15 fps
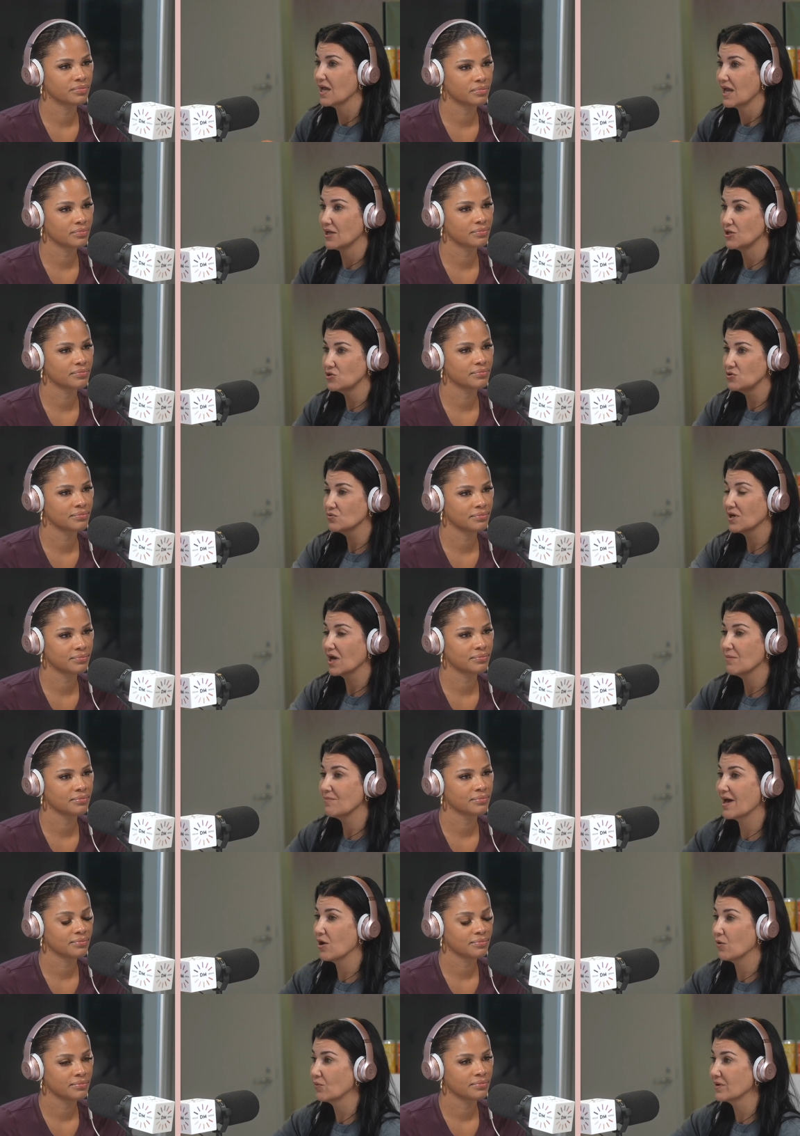Speaker 1: and you come
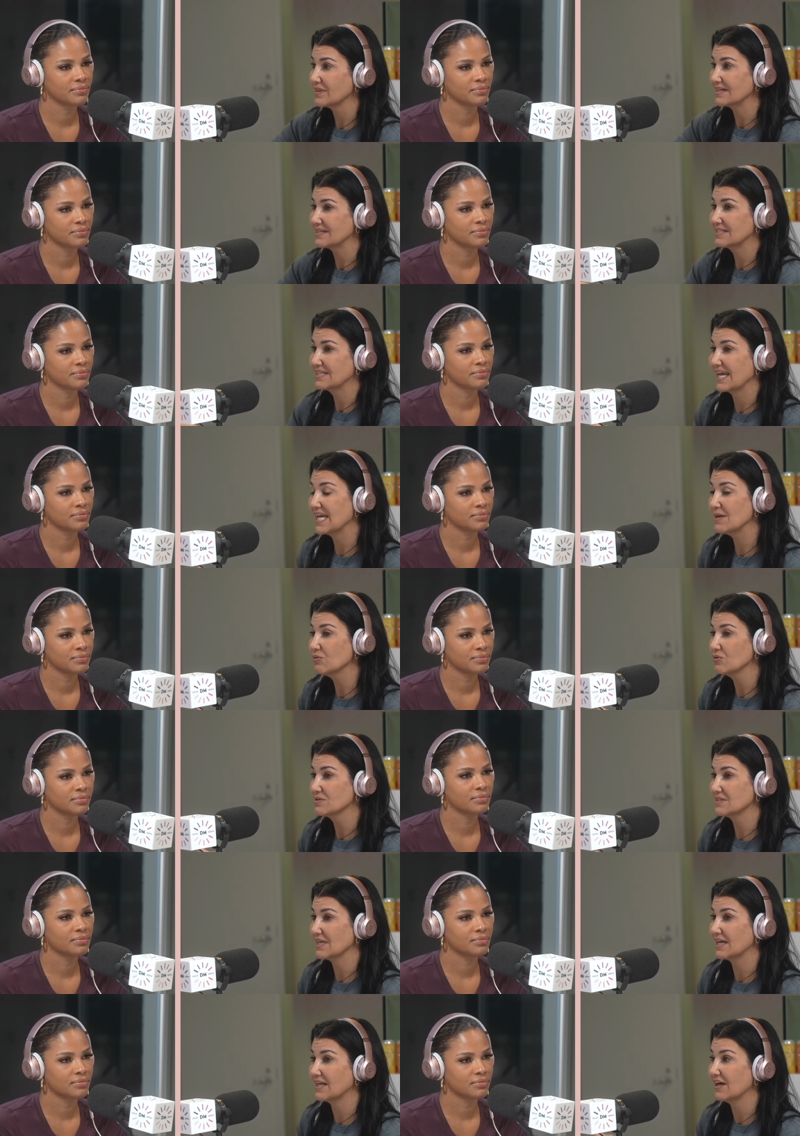out with a table
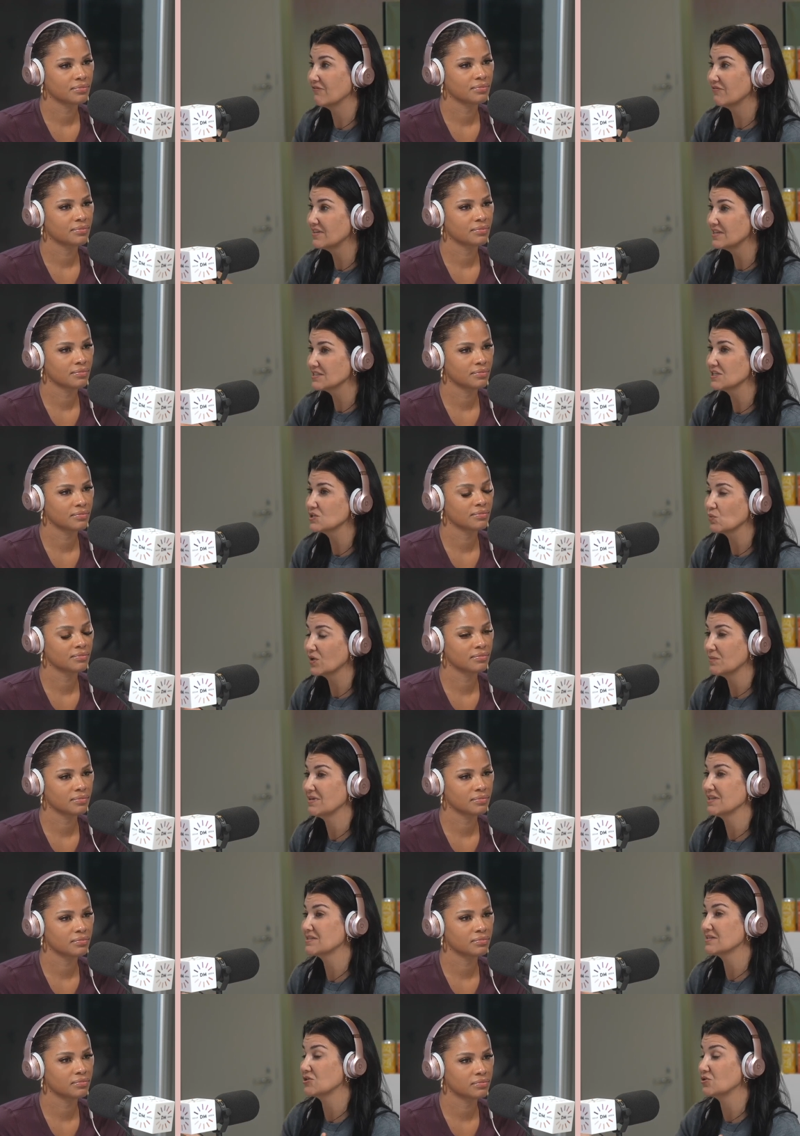set of, this is what it
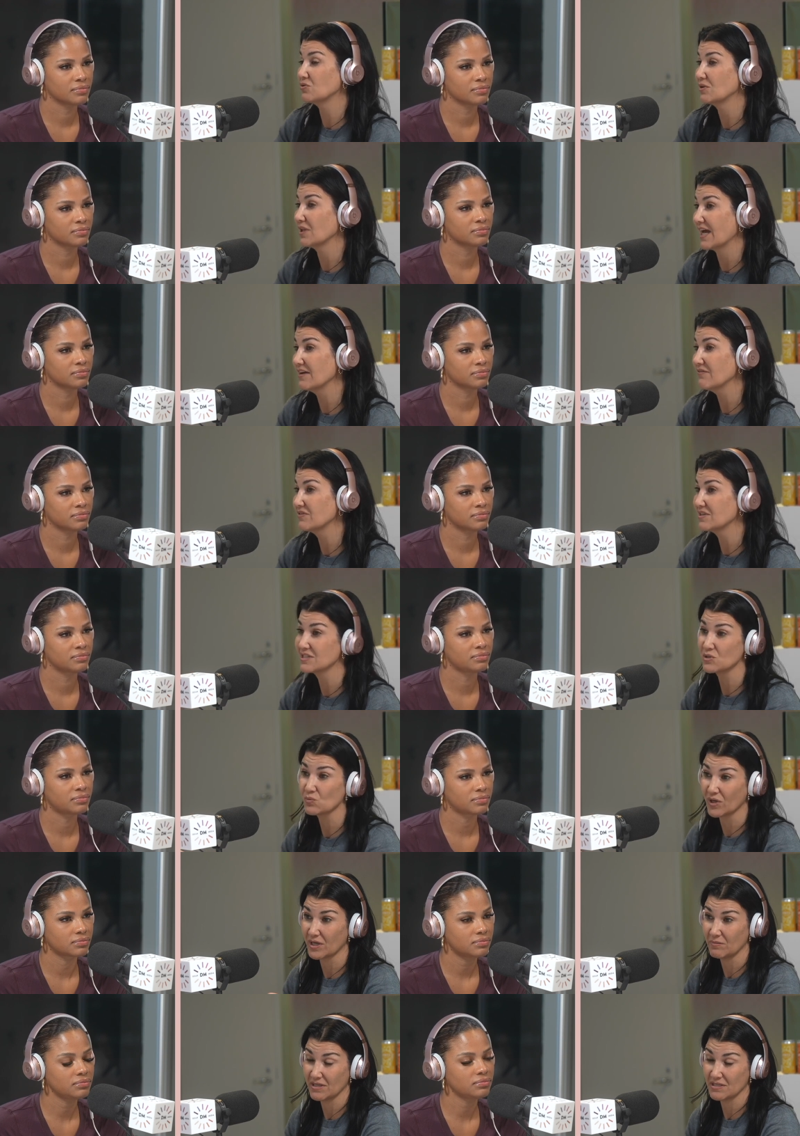means to do life, this is
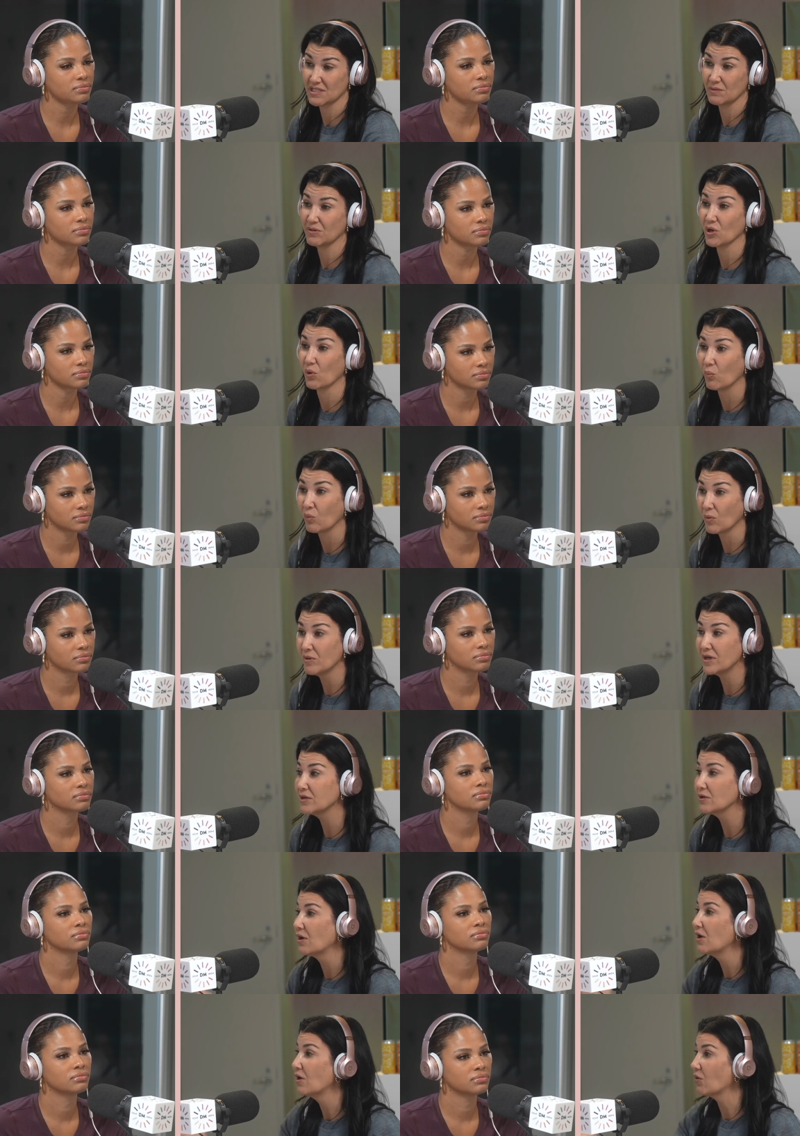what it means to be a
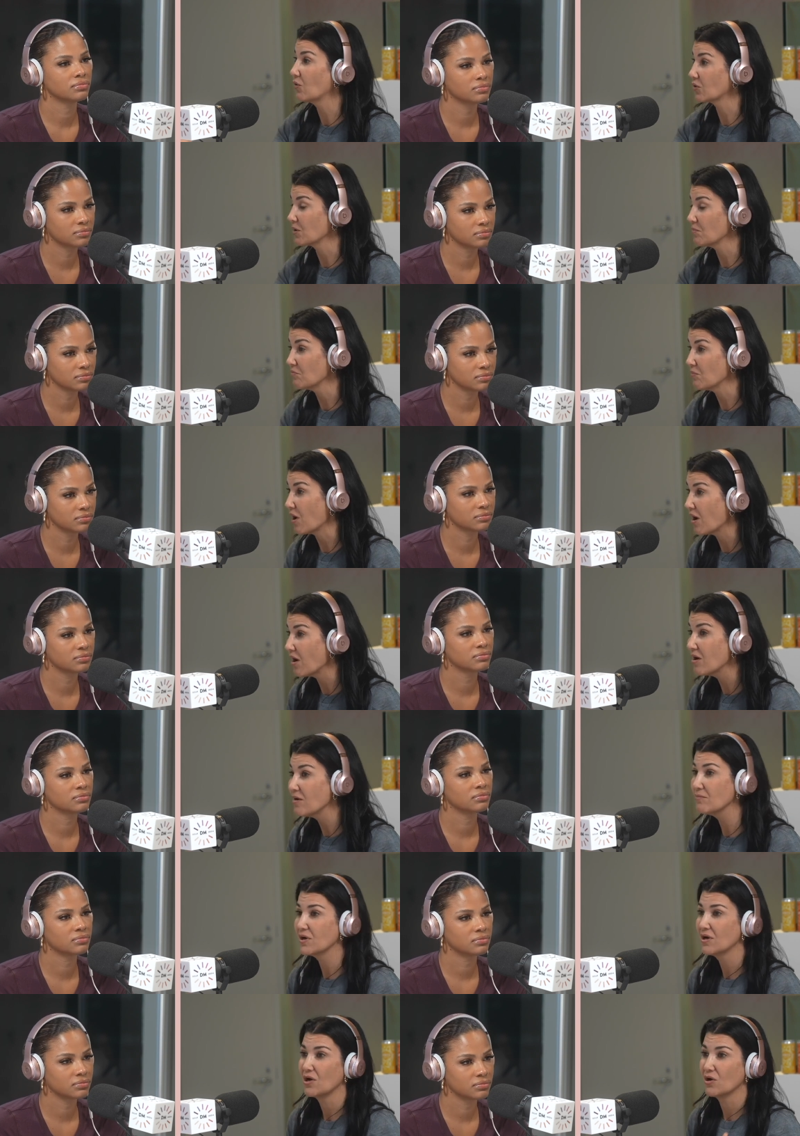woman or a
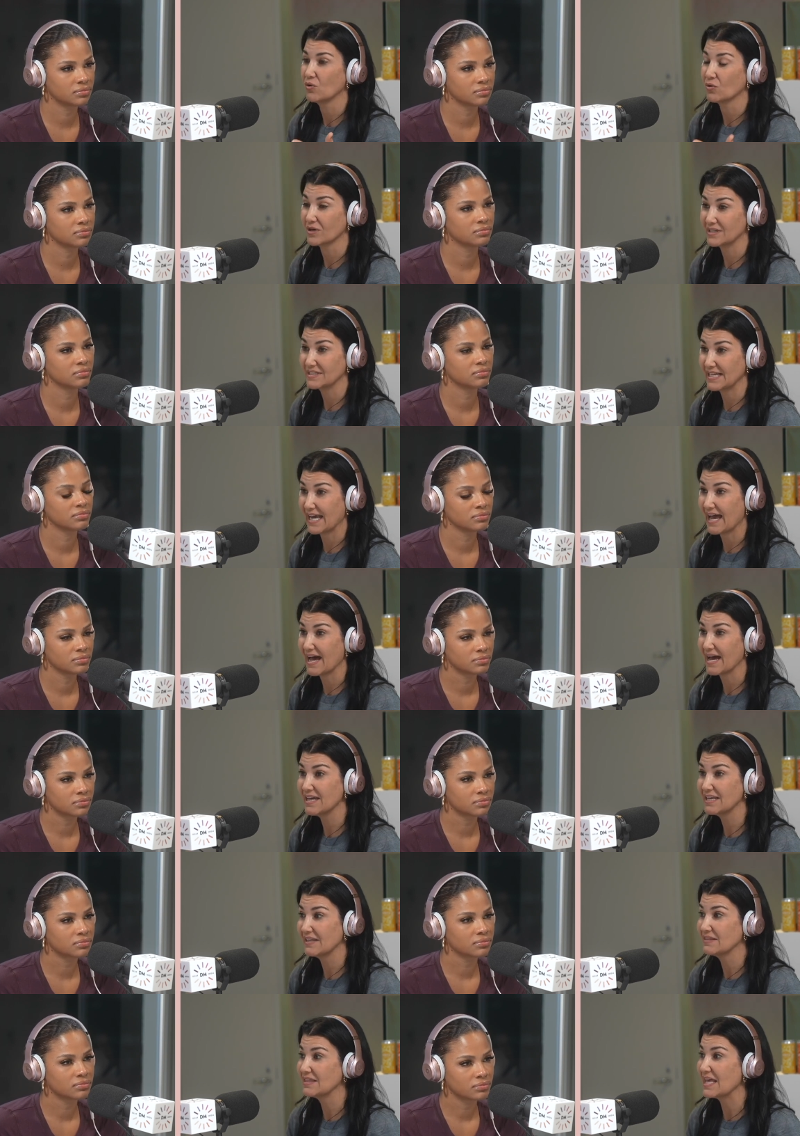mom or a
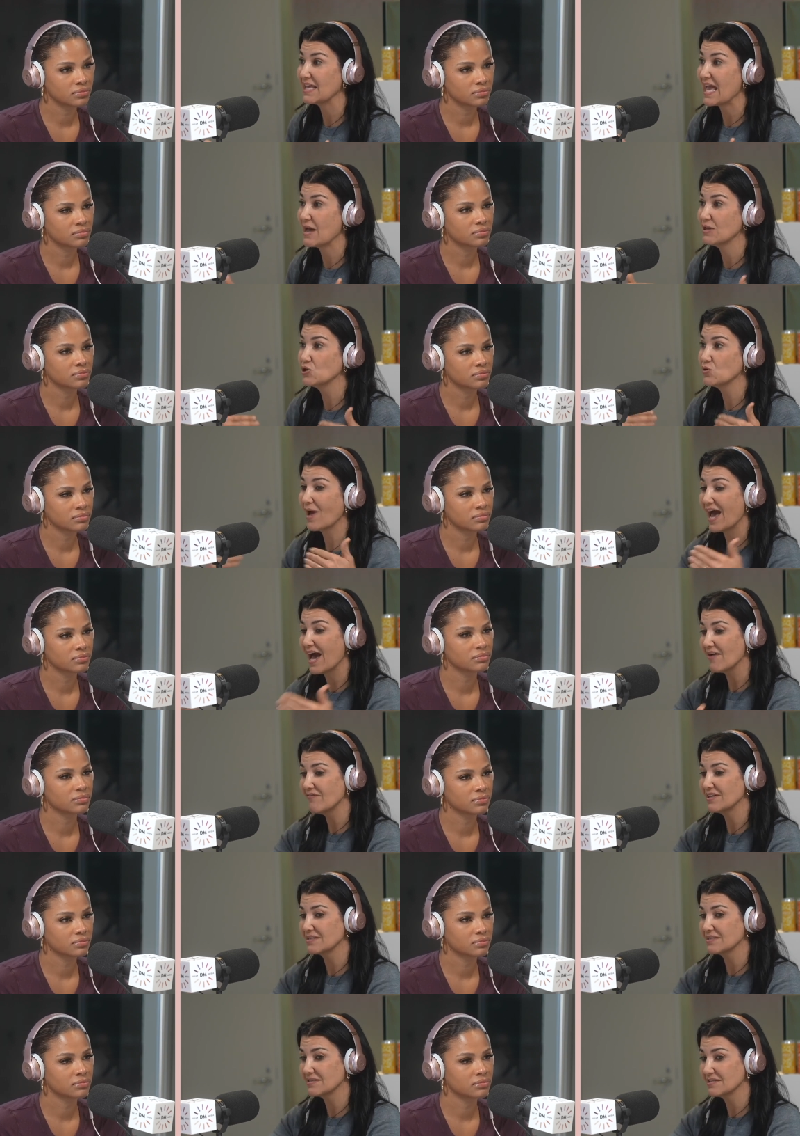dad, and you have
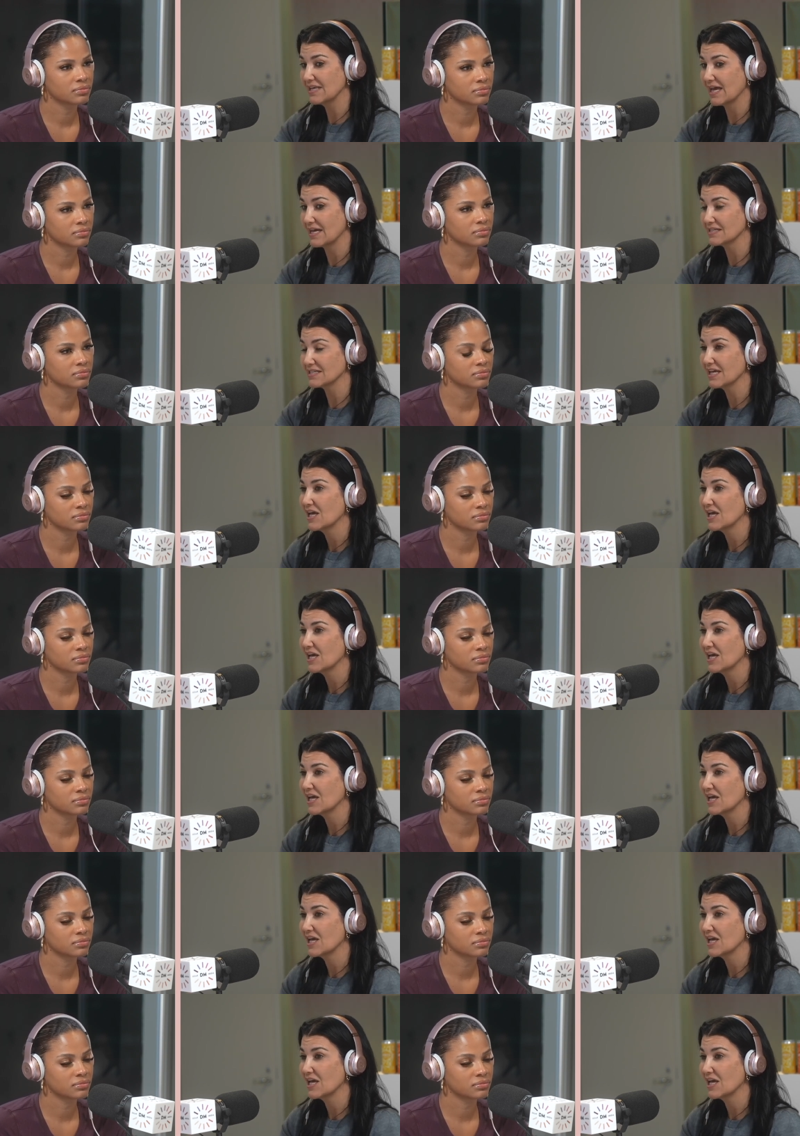it set.